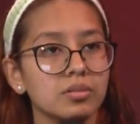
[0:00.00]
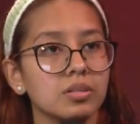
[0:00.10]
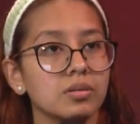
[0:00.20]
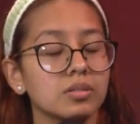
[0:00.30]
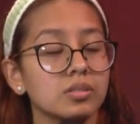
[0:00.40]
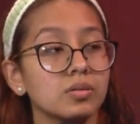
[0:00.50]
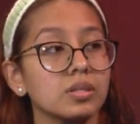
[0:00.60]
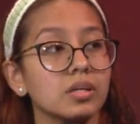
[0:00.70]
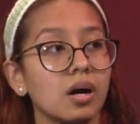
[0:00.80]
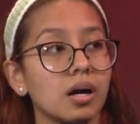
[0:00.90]
You know, it's
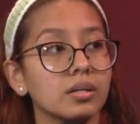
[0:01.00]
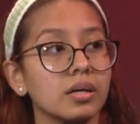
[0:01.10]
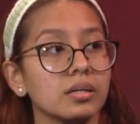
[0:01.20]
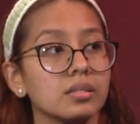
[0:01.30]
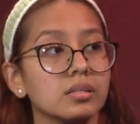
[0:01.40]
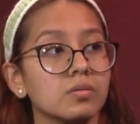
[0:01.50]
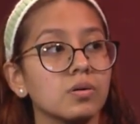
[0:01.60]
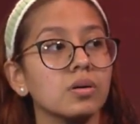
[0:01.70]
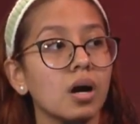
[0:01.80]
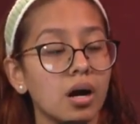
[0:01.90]
only God that is
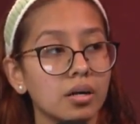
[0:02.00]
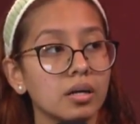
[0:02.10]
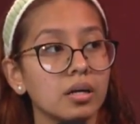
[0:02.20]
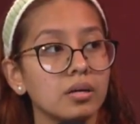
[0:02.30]
well, God